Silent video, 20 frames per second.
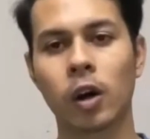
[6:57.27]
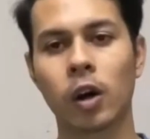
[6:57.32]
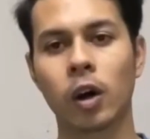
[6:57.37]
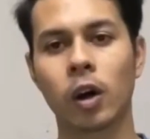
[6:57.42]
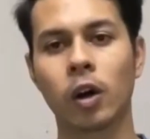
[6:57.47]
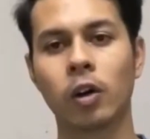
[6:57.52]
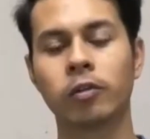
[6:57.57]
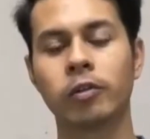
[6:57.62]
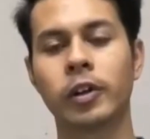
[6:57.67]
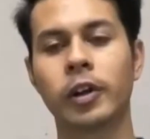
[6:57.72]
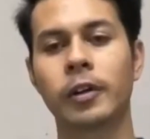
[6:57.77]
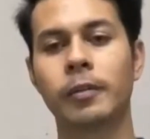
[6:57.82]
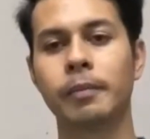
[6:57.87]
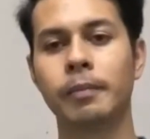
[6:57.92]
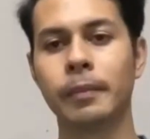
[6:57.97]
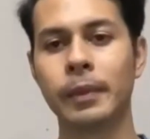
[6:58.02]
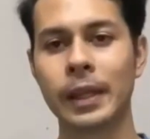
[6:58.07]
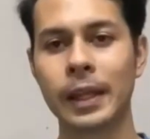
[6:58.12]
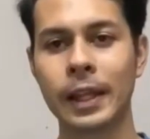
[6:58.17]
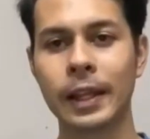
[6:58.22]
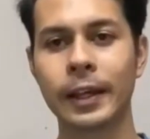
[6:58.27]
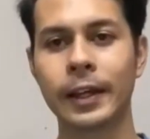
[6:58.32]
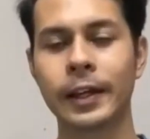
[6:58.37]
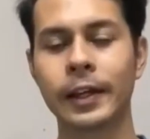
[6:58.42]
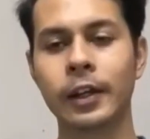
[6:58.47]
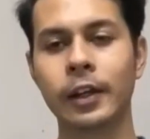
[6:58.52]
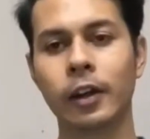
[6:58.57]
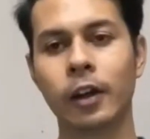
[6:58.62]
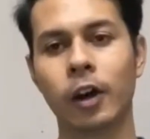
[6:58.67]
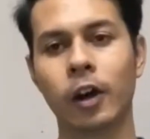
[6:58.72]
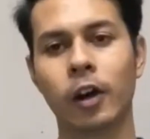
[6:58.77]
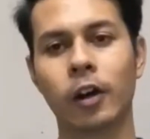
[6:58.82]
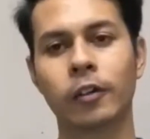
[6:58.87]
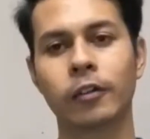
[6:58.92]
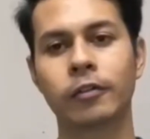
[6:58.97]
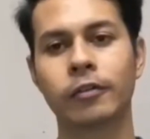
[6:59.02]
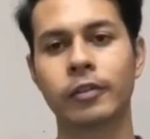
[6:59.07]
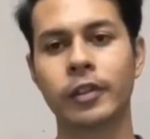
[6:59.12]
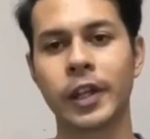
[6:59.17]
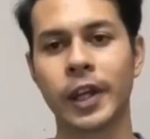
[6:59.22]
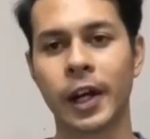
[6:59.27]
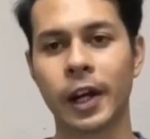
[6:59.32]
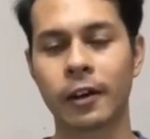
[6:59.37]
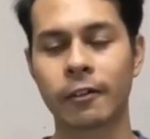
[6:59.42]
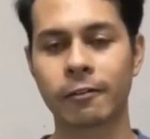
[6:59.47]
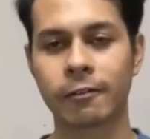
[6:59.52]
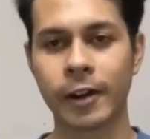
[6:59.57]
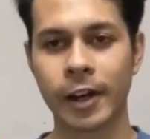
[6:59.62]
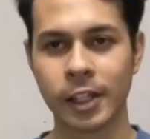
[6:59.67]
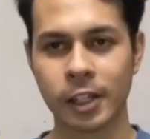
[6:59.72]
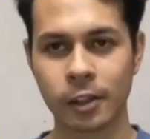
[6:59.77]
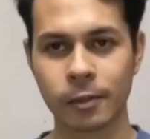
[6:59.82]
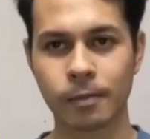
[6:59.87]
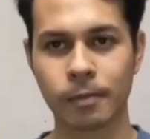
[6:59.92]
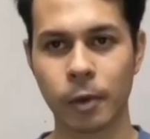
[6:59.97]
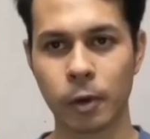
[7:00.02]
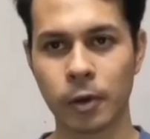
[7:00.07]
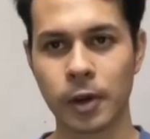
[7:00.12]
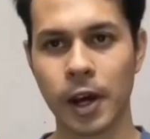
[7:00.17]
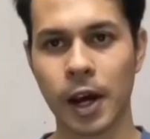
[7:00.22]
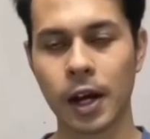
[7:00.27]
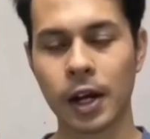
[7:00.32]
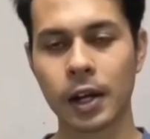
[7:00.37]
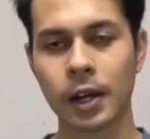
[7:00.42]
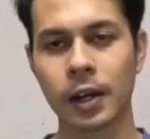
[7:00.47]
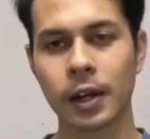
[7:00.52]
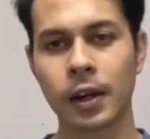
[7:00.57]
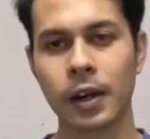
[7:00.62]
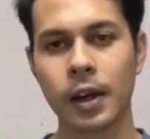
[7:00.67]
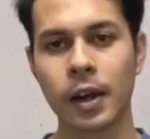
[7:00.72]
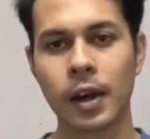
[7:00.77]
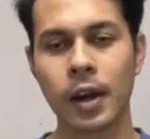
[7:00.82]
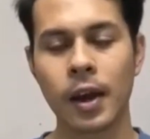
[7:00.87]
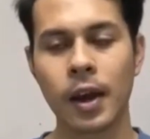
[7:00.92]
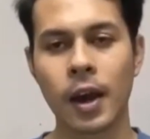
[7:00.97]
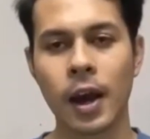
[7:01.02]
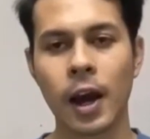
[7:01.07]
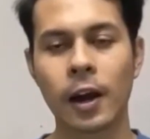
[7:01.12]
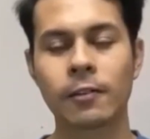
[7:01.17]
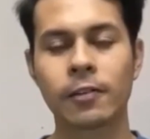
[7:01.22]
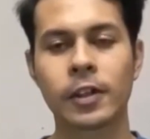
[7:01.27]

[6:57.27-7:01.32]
over 1 million of their affected product after